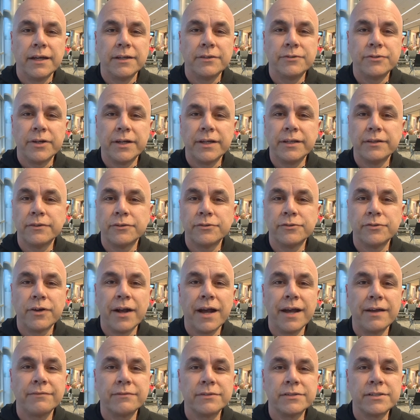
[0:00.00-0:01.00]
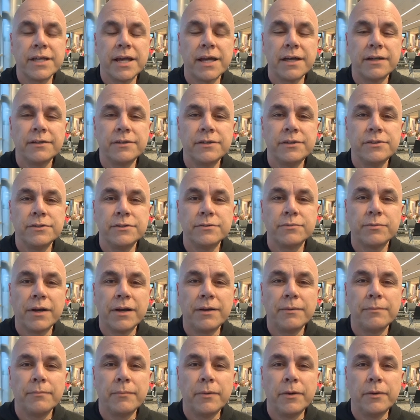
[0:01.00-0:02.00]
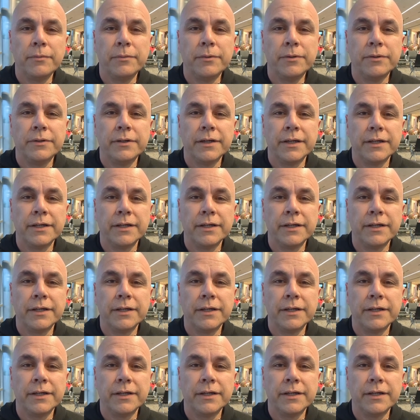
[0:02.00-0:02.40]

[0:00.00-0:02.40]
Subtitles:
I train their drivers how to use Route Mobile.